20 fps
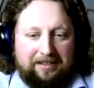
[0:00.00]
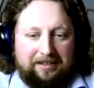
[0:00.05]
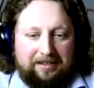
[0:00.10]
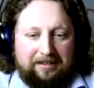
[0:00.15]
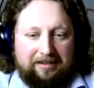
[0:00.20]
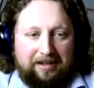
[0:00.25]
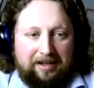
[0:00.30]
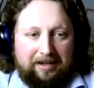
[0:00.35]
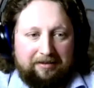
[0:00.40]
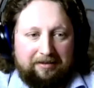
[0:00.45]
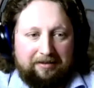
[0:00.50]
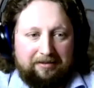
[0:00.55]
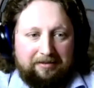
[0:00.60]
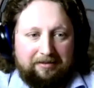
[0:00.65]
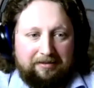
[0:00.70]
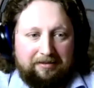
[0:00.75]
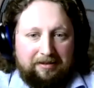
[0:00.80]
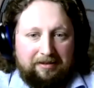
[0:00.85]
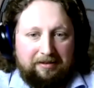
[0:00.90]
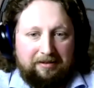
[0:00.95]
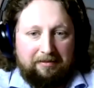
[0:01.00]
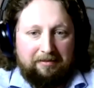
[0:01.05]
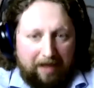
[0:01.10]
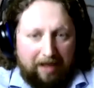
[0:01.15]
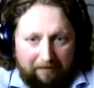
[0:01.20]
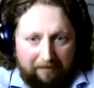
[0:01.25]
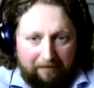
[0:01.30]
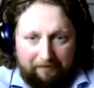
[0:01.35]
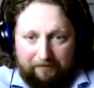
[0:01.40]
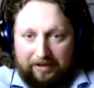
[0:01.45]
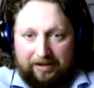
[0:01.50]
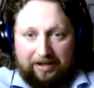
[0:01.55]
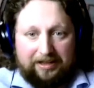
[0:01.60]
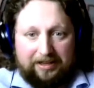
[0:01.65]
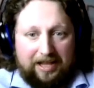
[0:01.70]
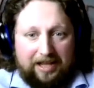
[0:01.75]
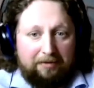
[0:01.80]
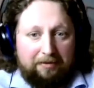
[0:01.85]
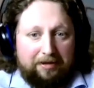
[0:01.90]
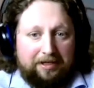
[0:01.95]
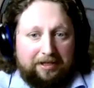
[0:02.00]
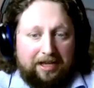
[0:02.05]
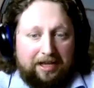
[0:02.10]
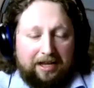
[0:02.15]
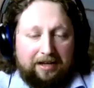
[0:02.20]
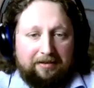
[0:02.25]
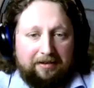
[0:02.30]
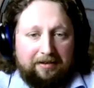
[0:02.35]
Like, I feel like that would get